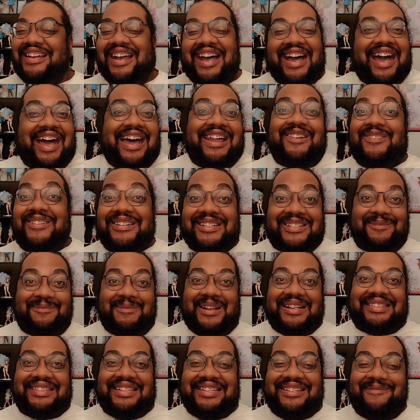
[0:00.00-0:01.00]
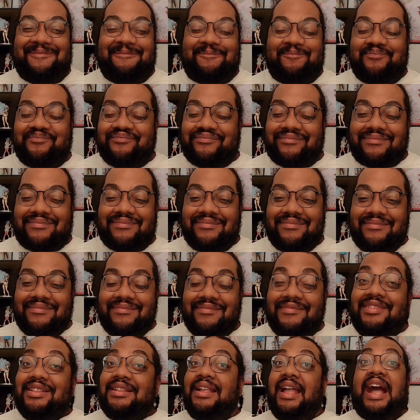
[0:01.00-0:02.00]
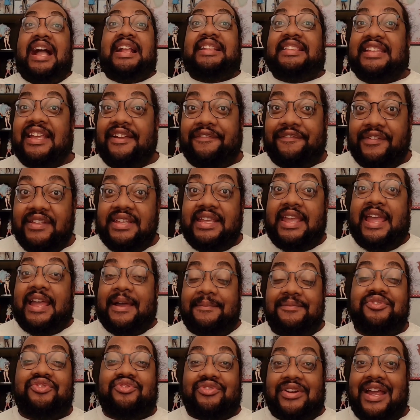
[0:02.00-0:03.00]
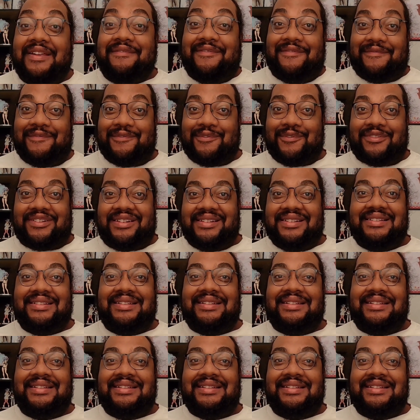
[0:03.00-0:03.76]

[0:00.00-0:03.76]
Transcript: I don't expect it. I definitely am striving for it.